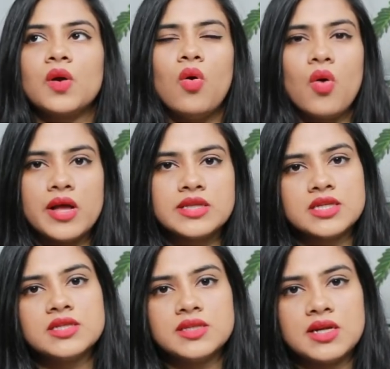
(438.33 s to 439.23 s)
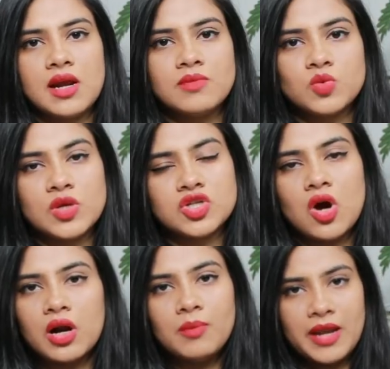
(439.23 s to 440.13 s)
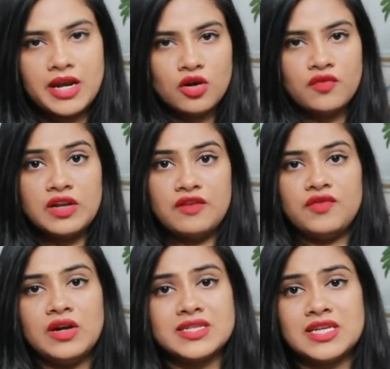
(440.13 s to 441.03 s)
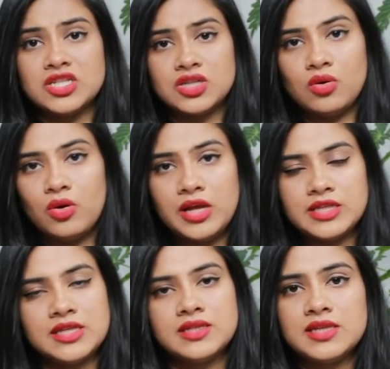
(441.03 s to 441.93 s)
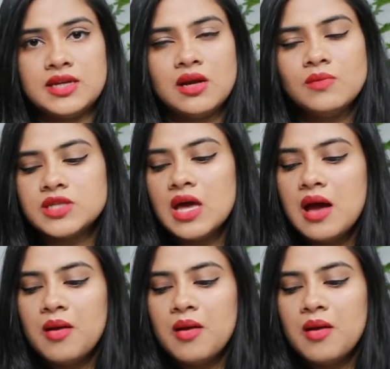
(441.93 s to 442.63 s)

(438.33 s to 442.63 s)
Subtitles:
oils and serums which are a blend of different essential oils and serums,